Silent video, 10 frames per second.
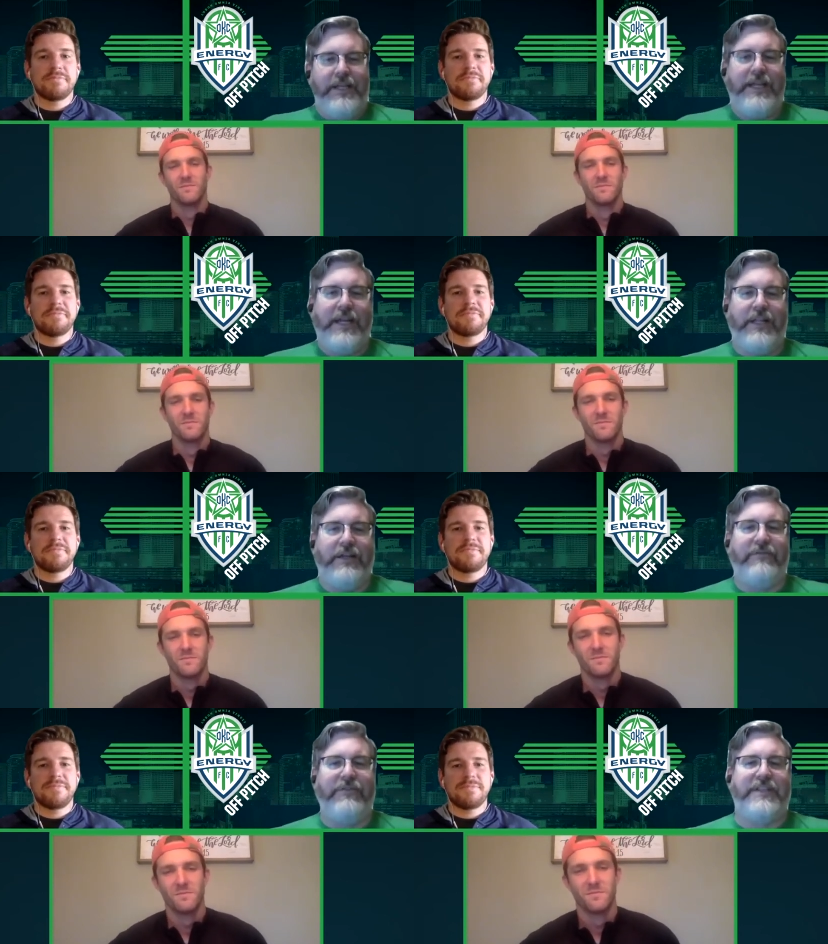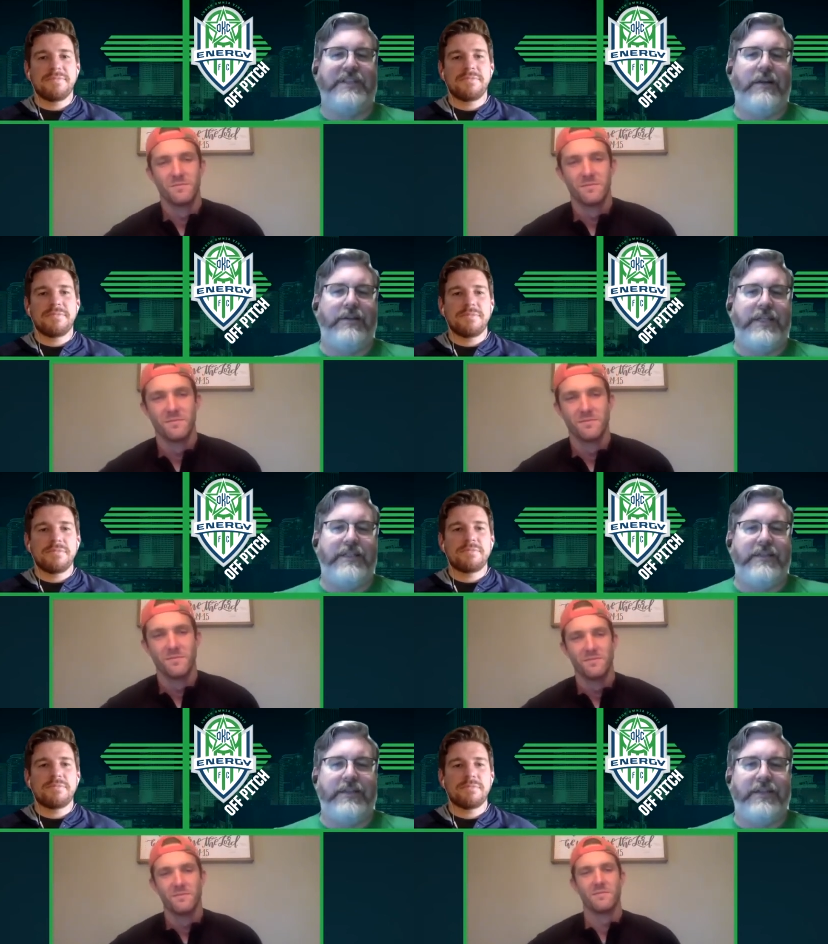Speaker 1: you gotta look for the
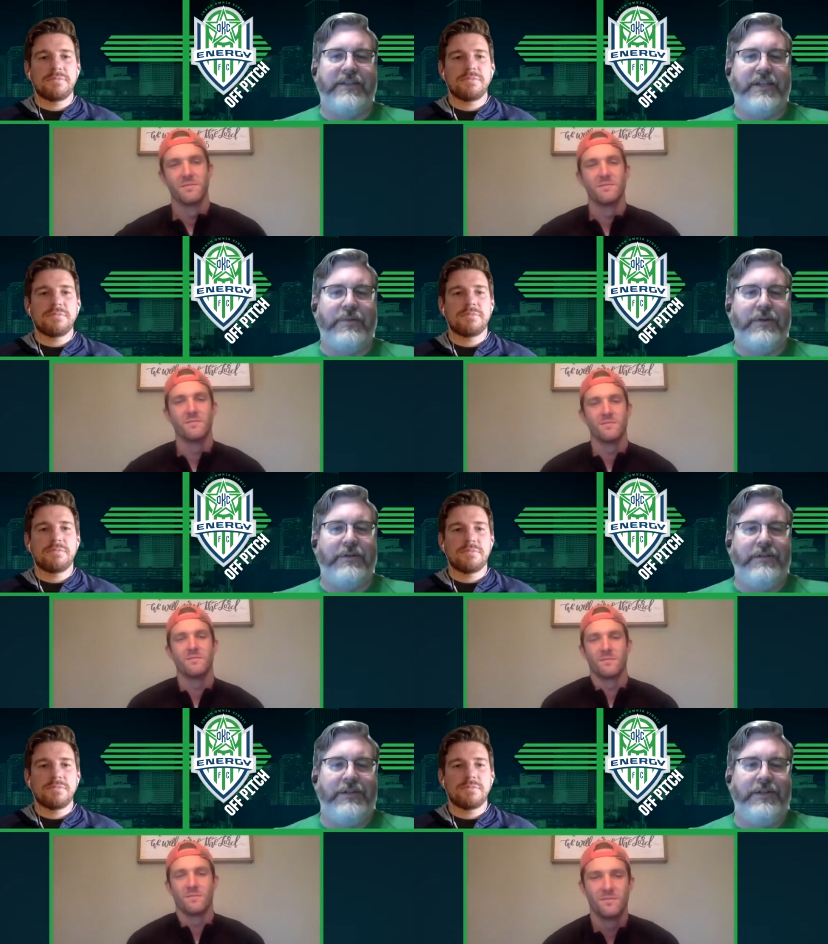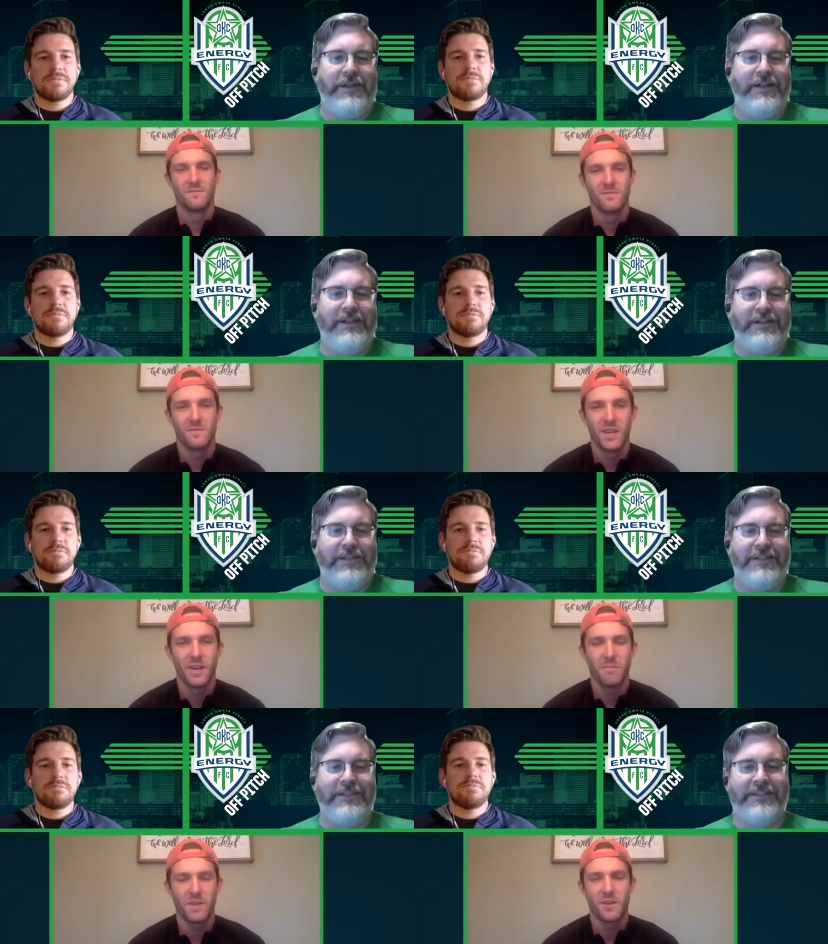subtleties in the in the humor. Yeah,
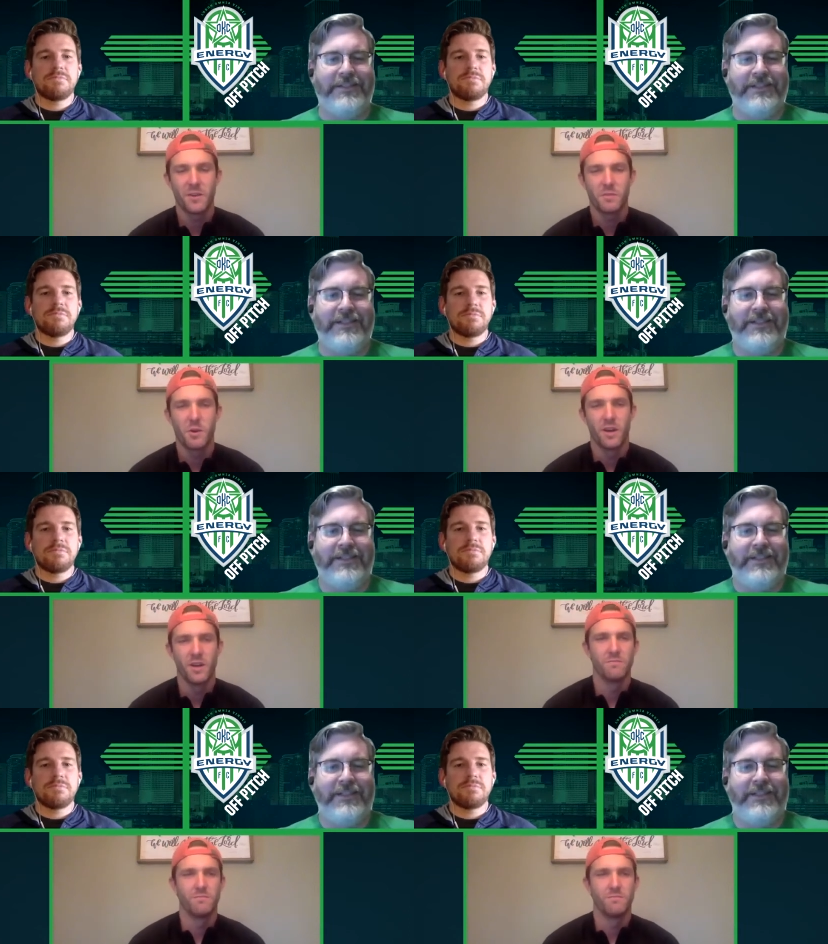I think you're spot on.